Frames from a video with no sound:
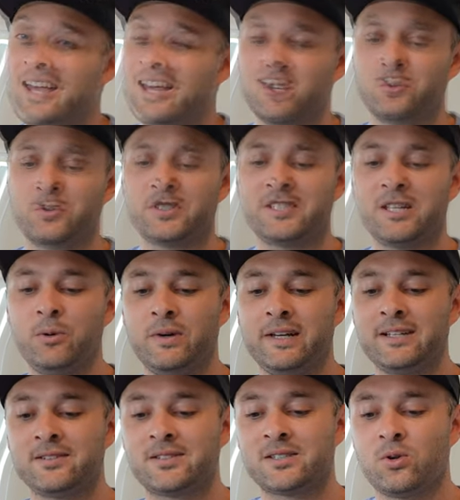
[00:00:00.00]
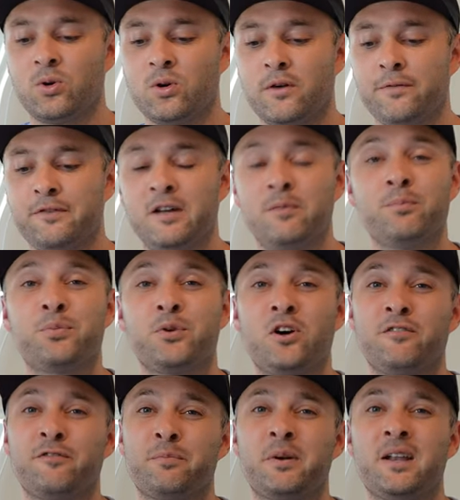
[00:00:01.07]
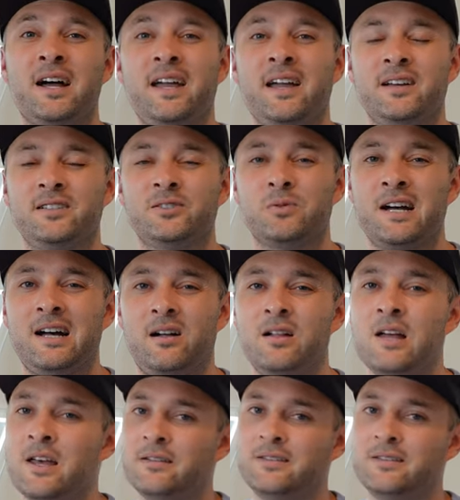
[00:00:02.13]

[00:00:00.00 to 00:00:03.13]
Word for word: Cool to see we can score off improv play as well.